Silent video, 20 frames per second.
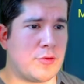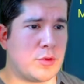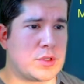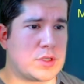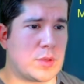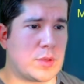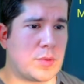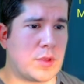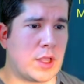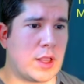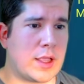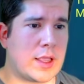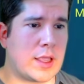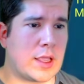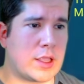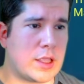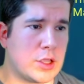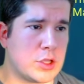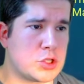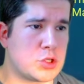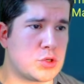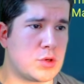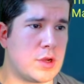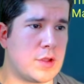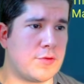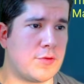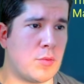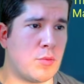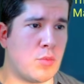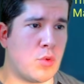with something like a Kill Streak
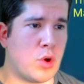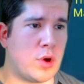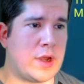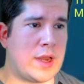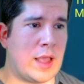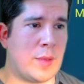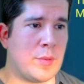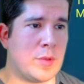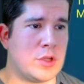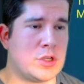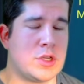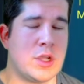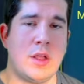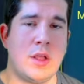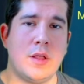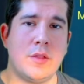for more damage,